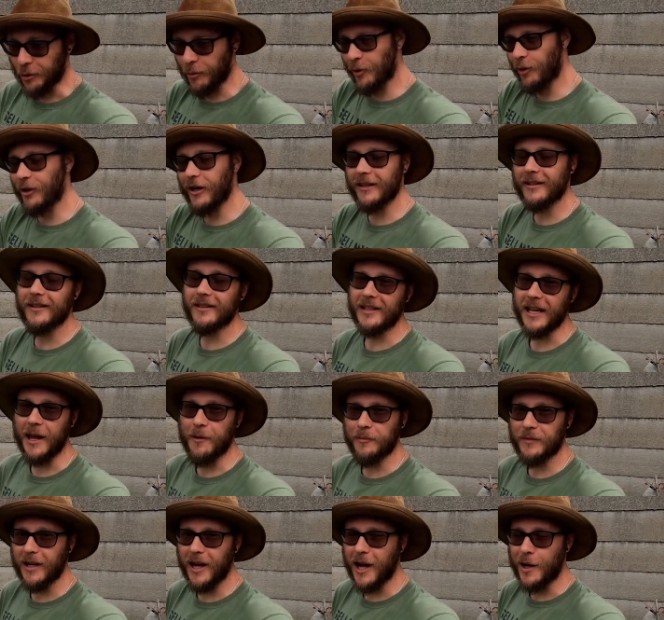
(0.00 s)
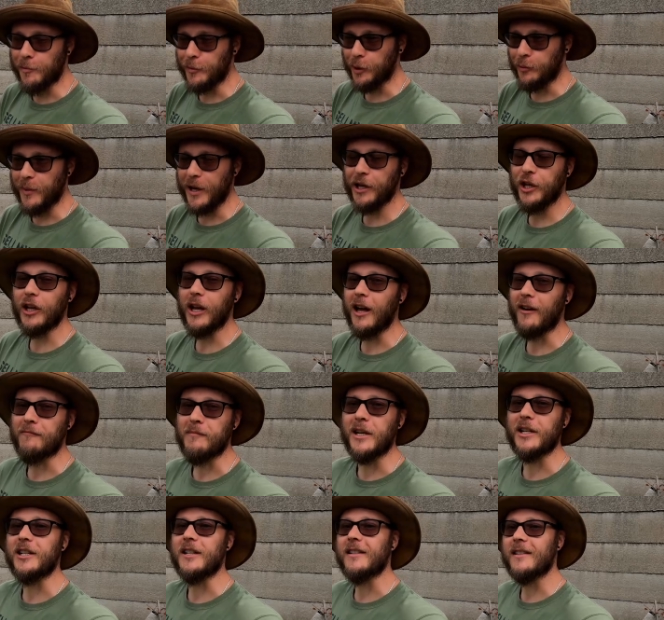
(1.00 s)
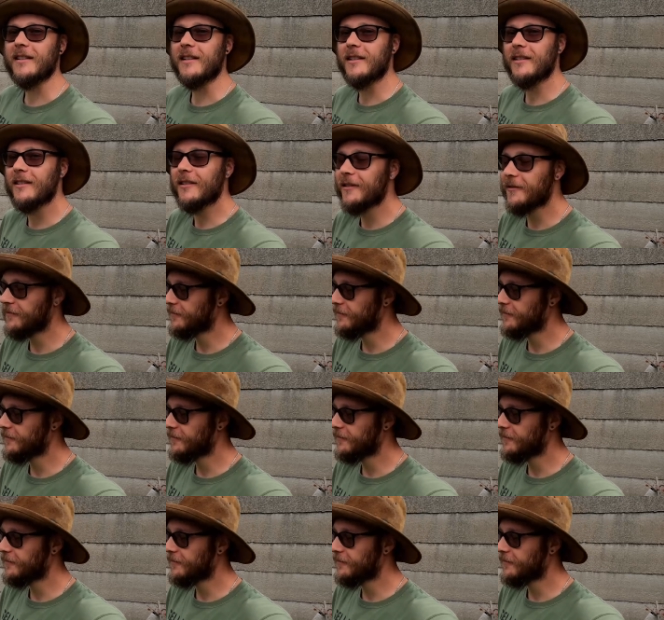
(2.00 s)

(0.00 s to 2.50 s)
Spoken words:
do it all at the same time. It'll make your life much easier.